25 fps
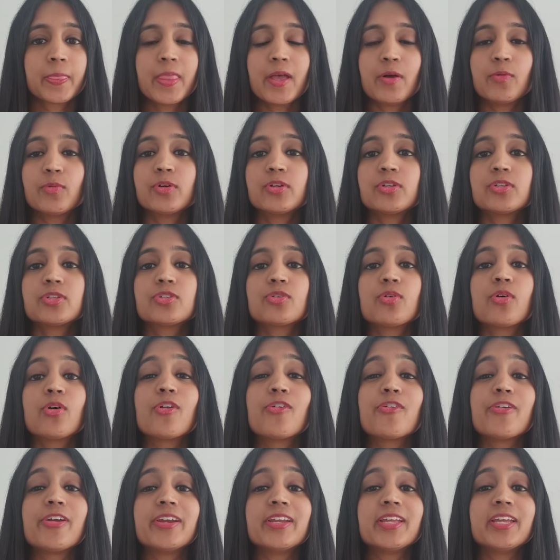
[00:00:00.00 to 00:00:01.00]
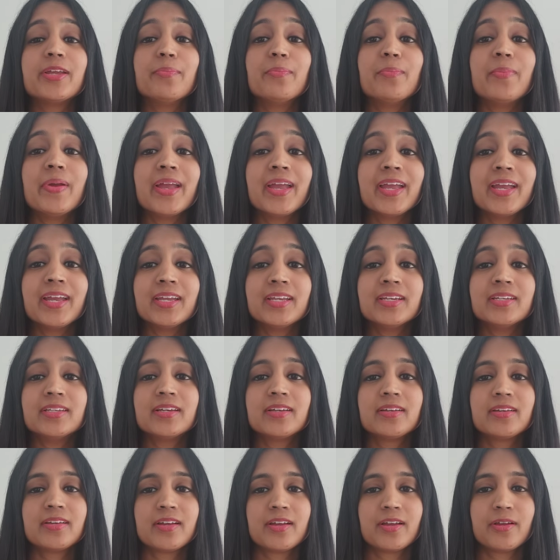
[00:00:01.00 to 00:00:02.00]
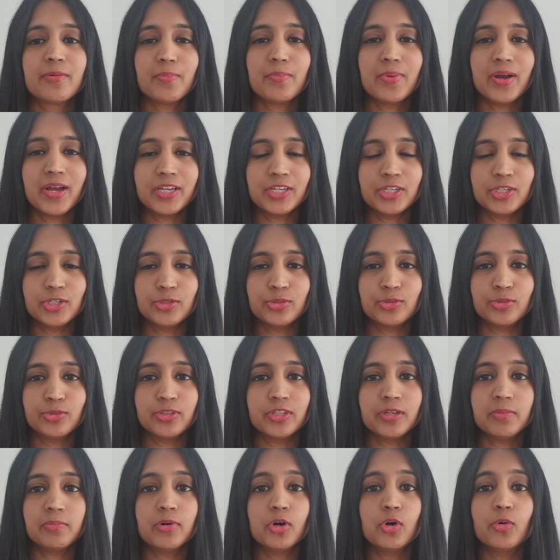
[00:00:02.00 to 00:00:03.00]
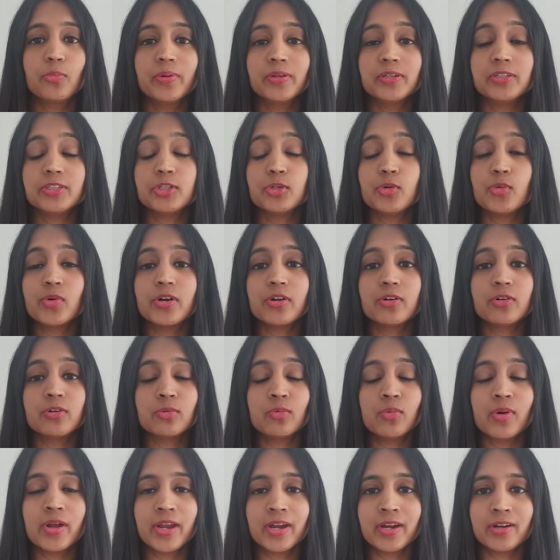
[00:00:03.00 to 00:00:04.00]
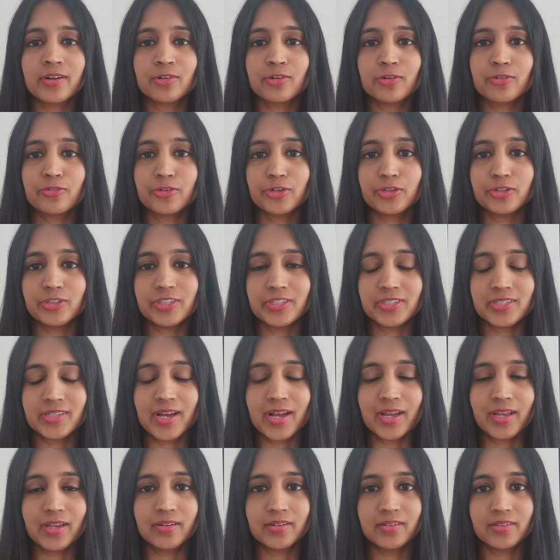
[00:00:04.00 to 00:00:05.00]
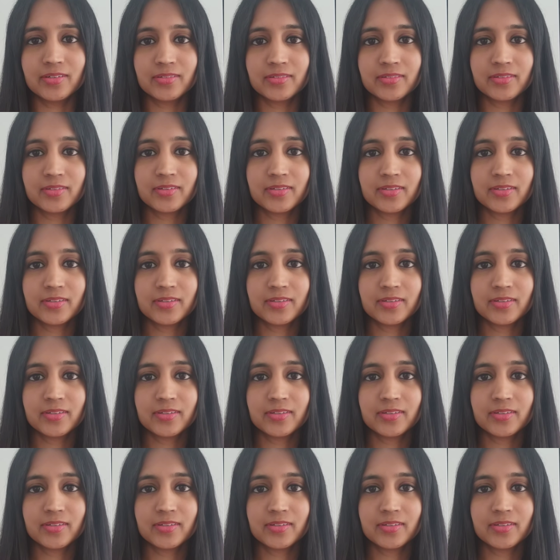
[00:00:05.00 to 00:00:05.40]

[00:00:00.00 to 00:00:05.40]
that was already made by you the moment you were aware of your desire.